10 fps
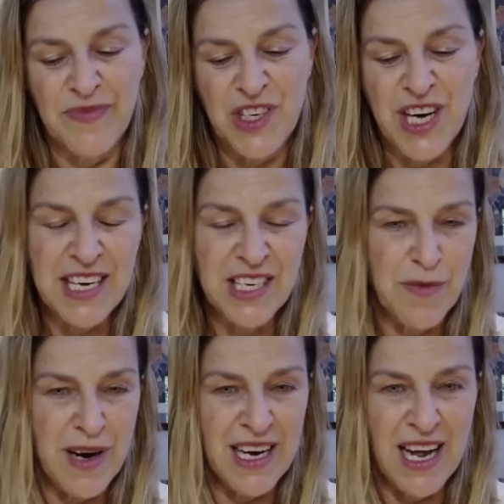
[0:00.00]
changed
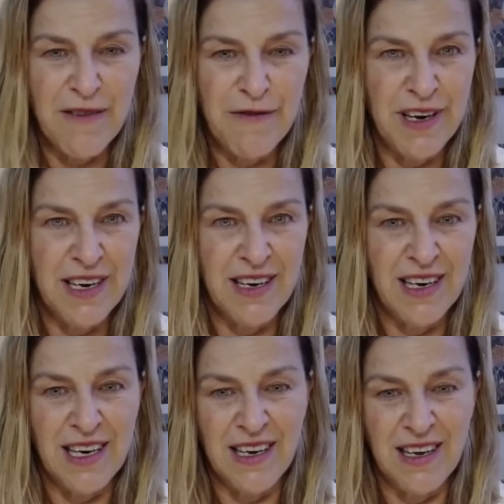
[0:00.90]
my life
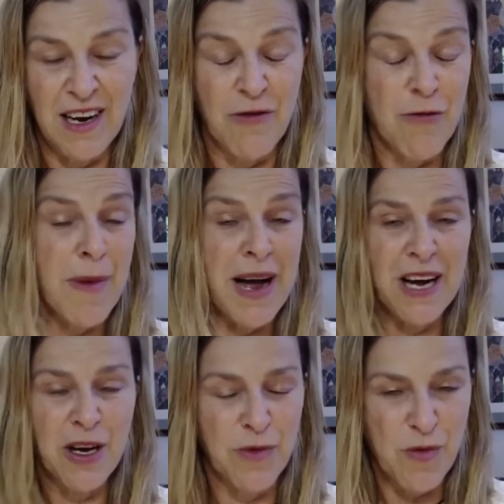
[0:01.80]
in a
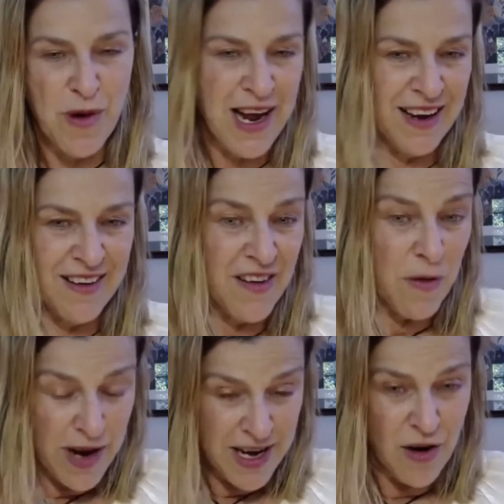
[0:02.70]
remarkable way, because I
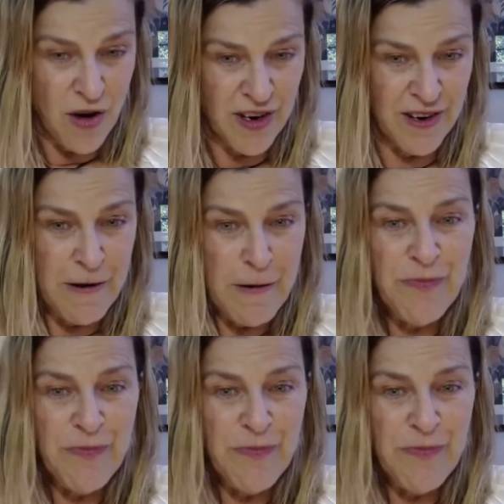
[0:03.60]
went on